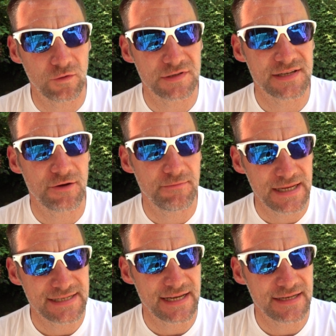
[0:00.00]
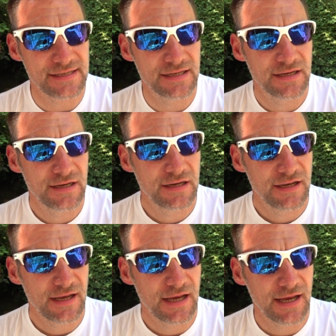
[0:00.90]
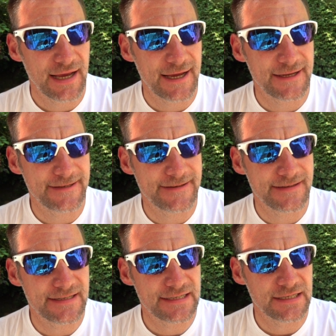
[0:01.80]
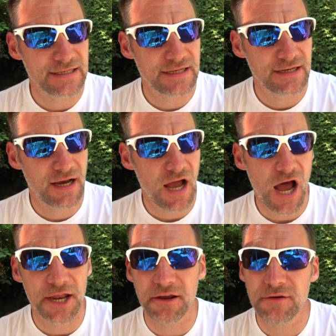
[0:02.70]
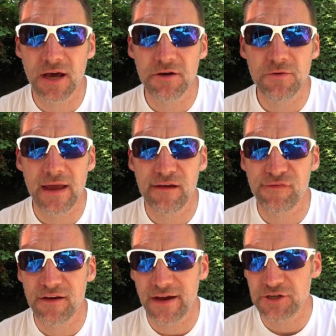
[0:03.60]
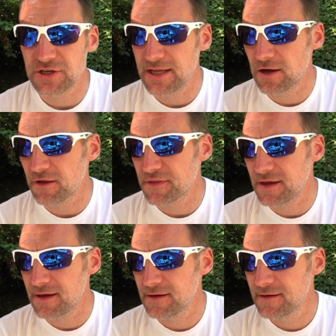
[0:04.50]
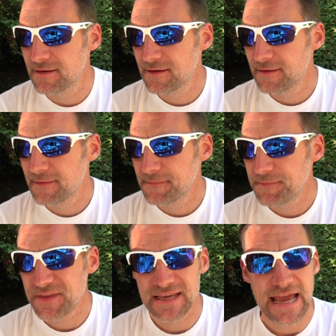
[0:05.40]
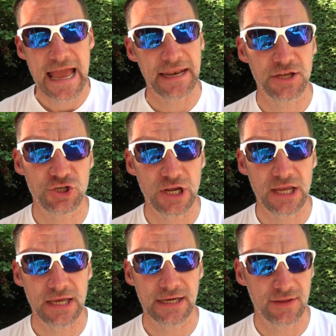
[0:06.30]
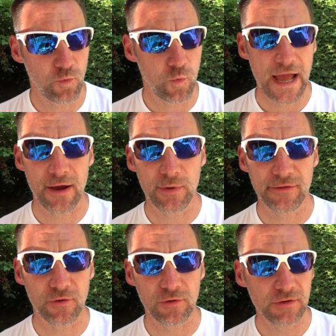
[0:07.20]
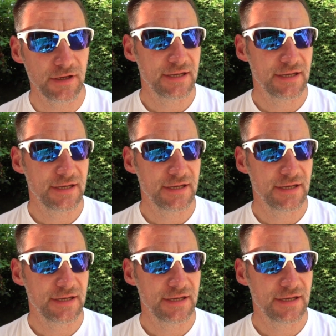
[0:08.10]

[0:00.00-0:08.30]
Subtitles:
also miss it. And I don't know if I've actually got the energy, the wherewithal